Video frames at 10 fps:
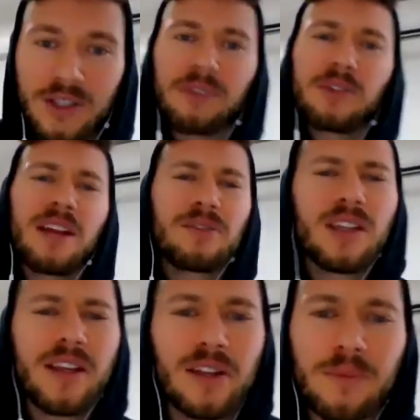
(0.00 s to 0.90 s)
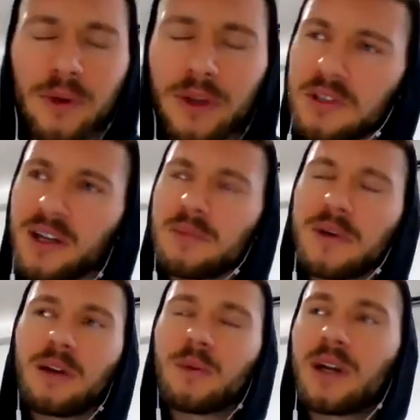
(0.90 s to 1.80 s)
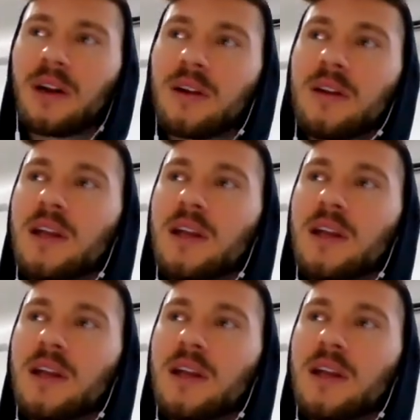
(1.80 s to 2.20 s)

I really like the point you talked about where,